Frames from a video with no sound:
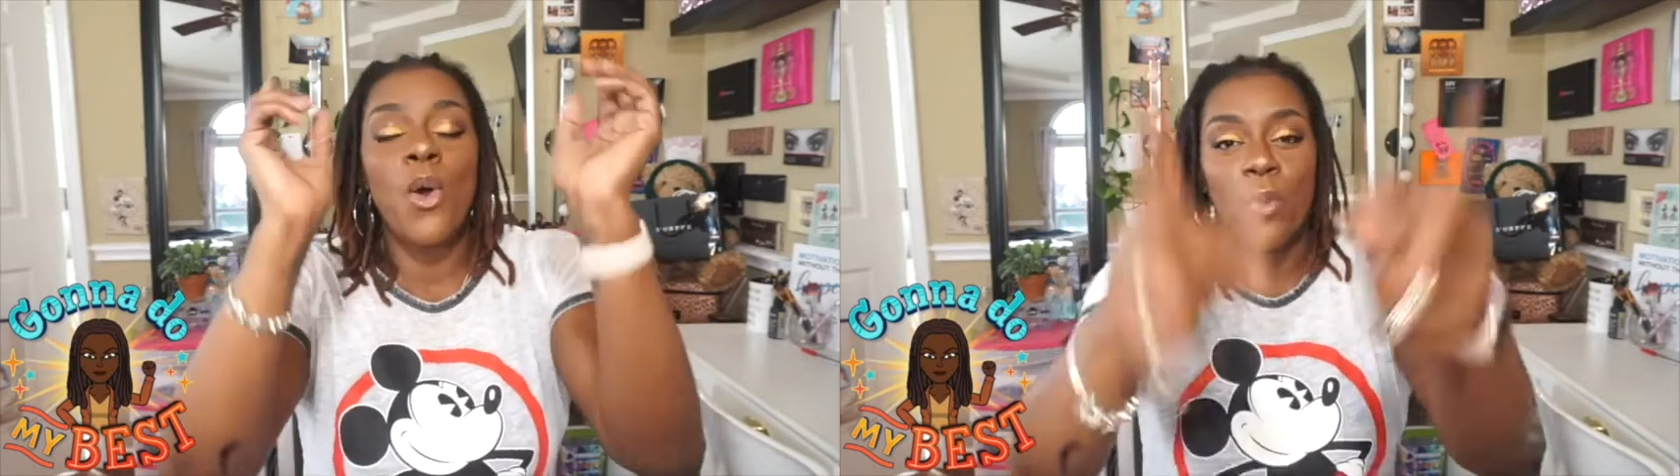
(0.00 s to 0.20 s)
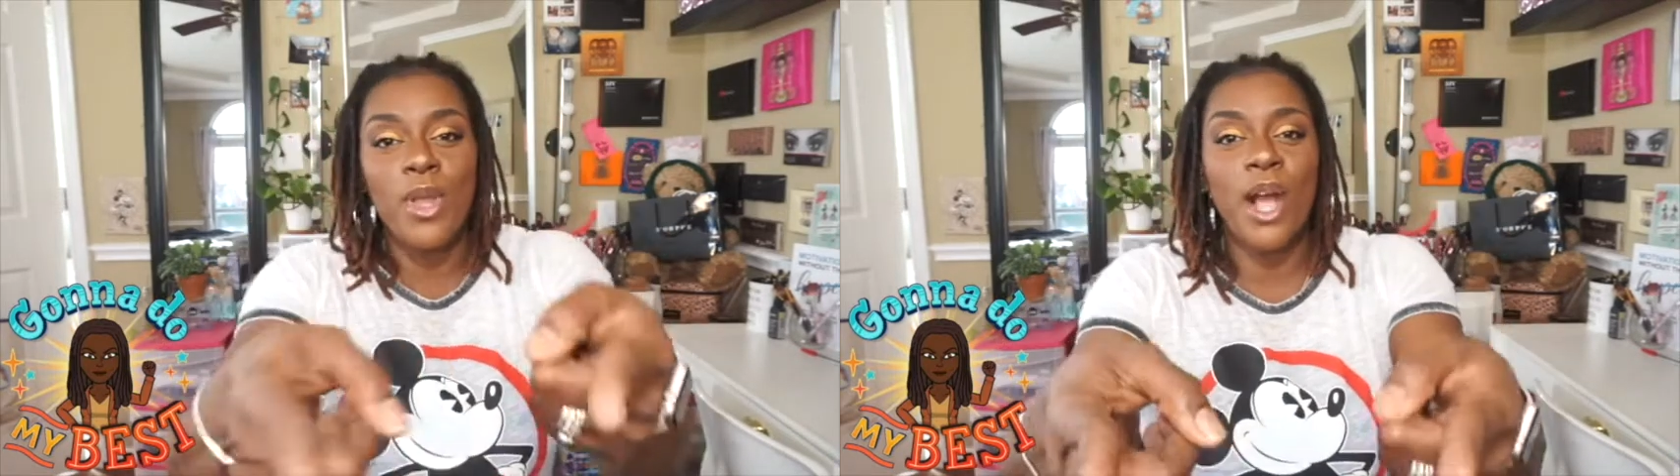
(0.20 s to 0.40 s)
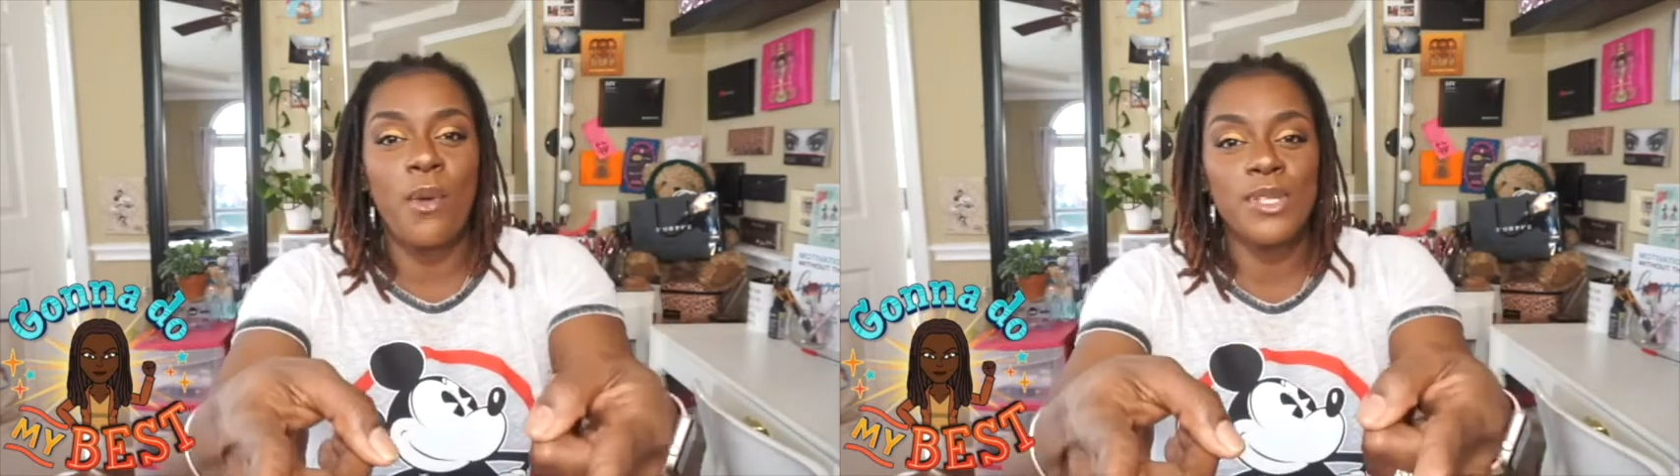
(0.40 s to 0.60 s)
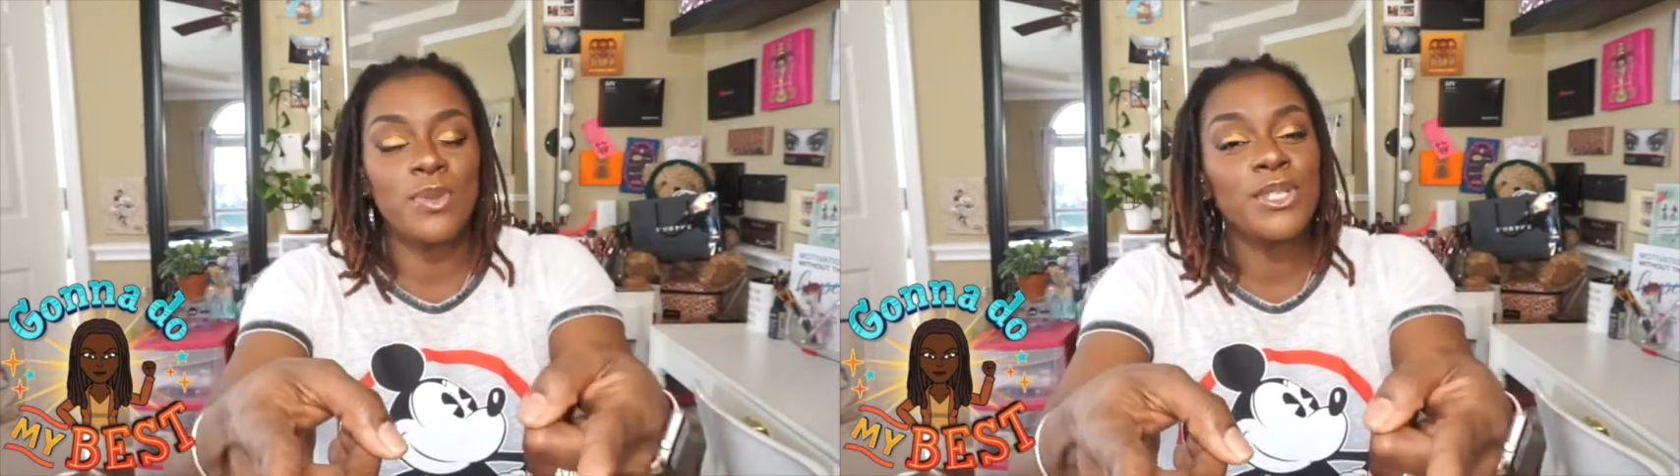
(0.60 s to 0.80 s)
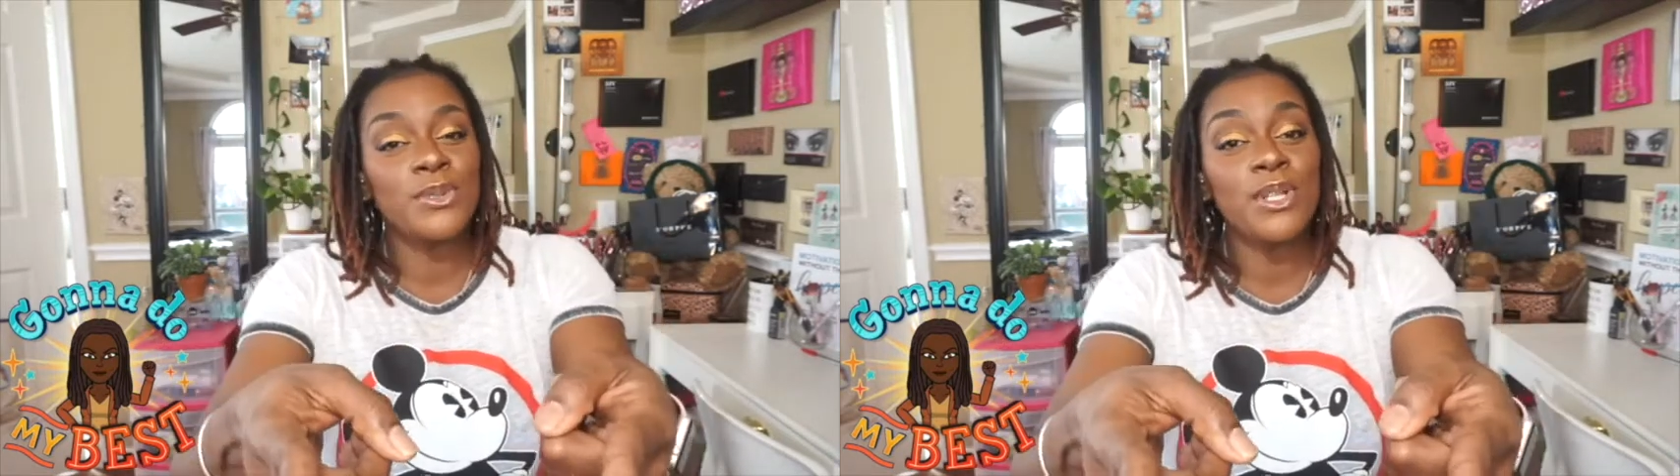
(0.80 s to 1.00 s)
we always
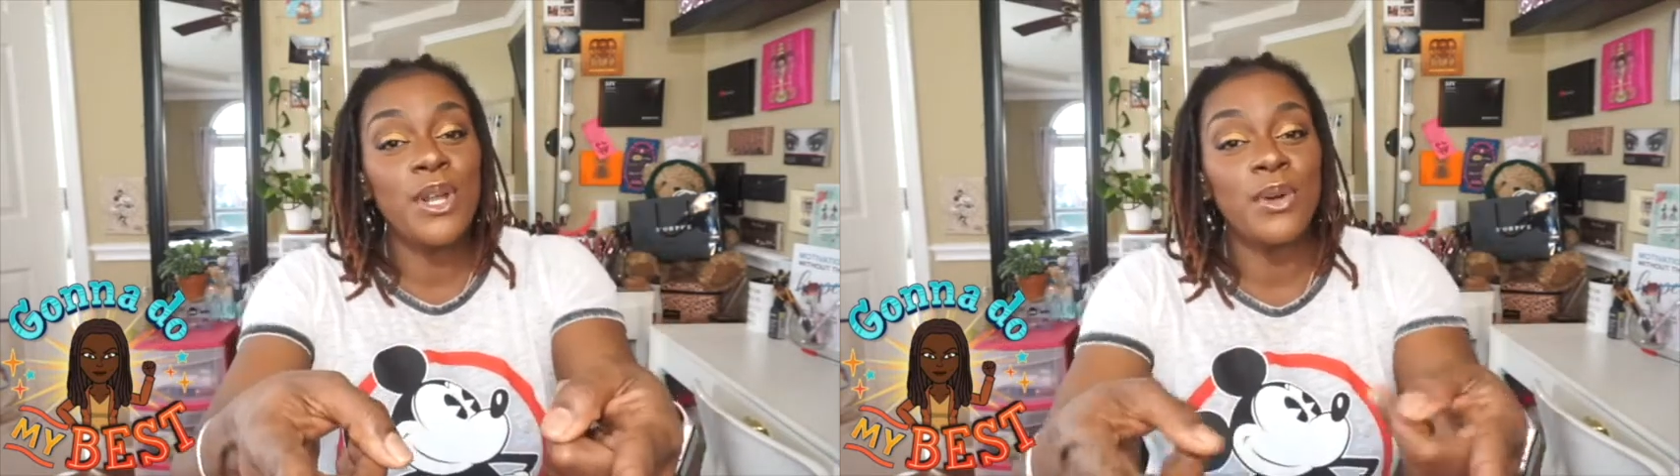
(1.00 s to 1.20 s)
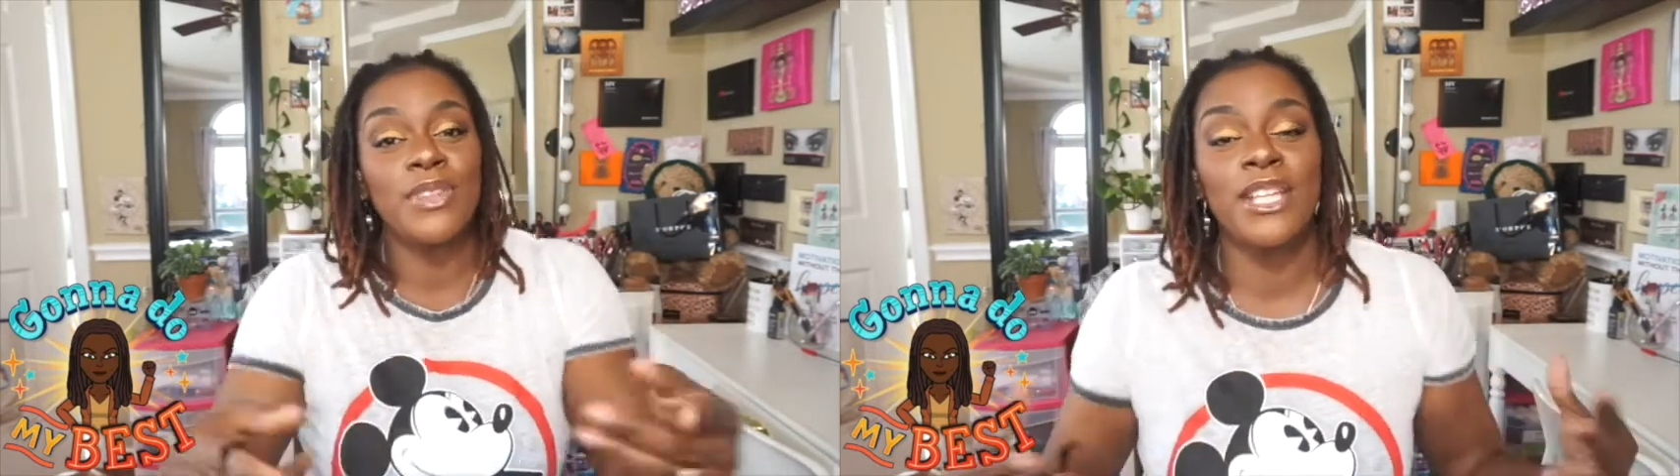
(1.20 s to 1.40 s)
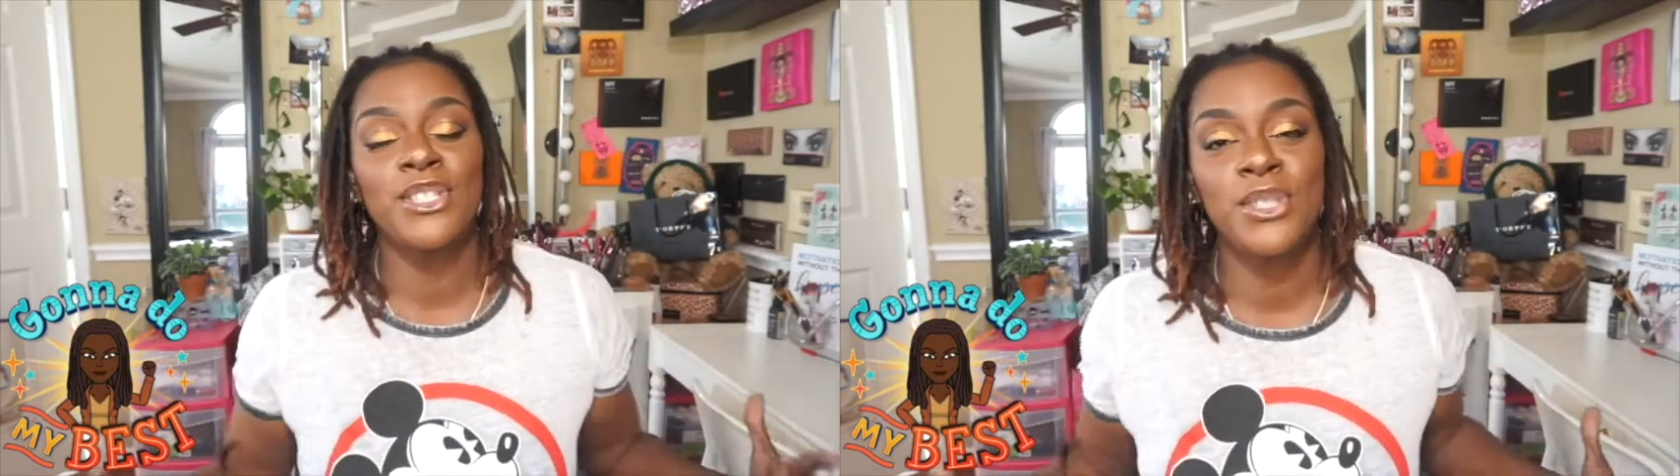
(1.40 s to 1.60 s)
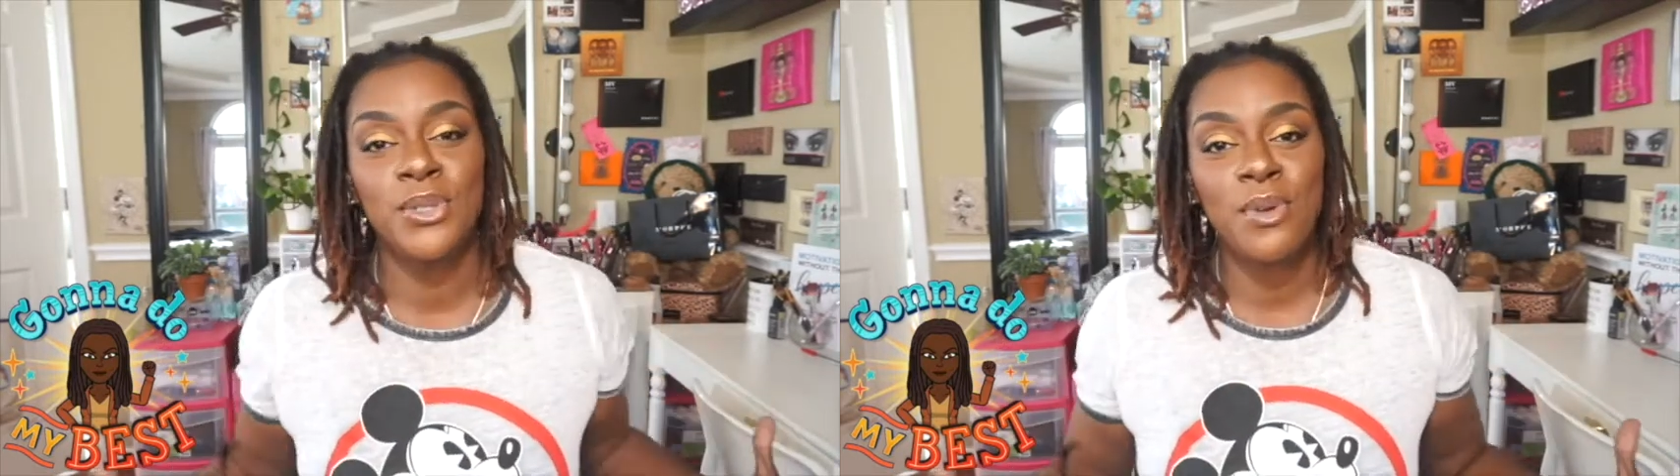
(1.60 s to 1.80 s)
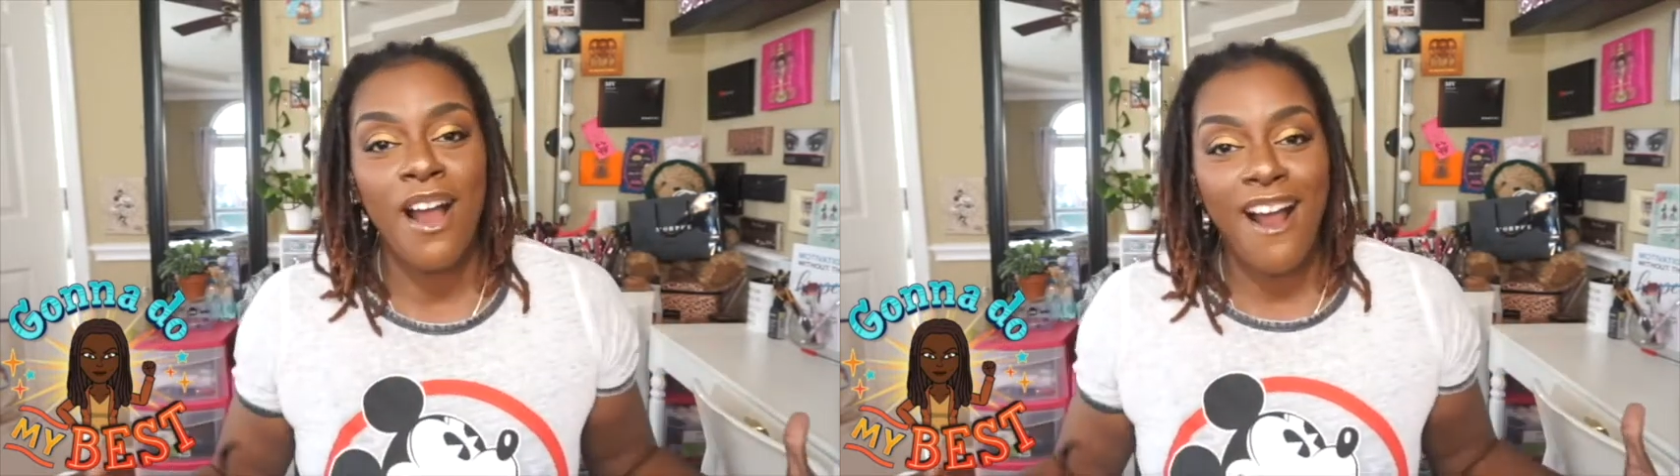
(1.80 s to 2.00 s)
want you to know that
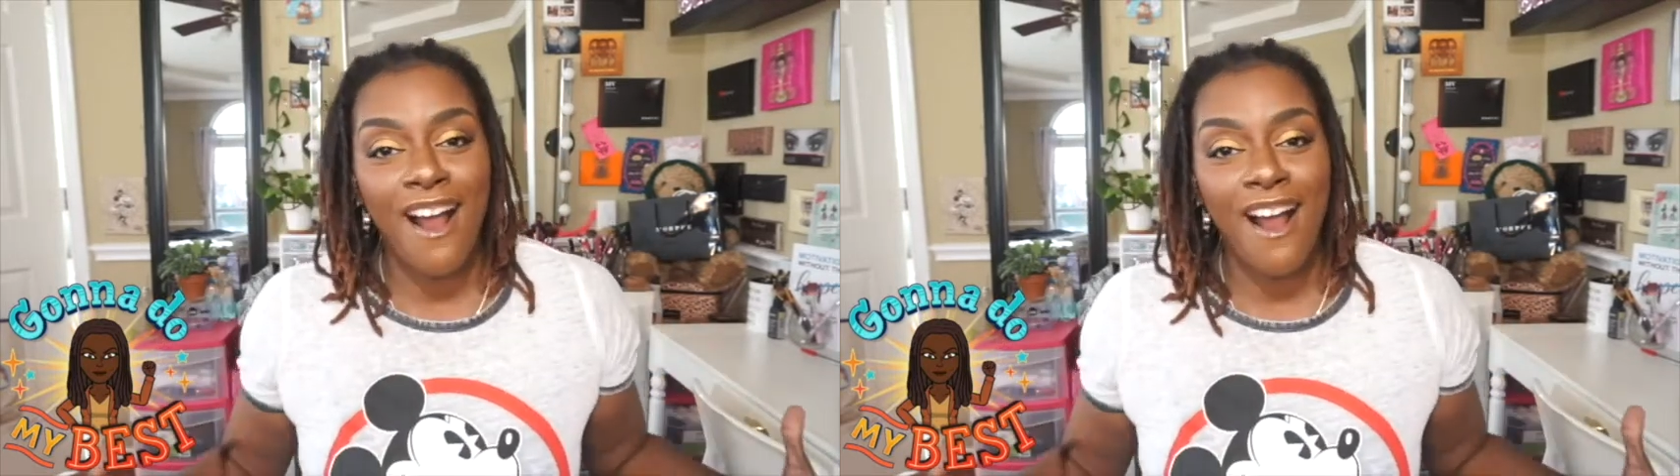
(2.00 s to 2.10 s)
you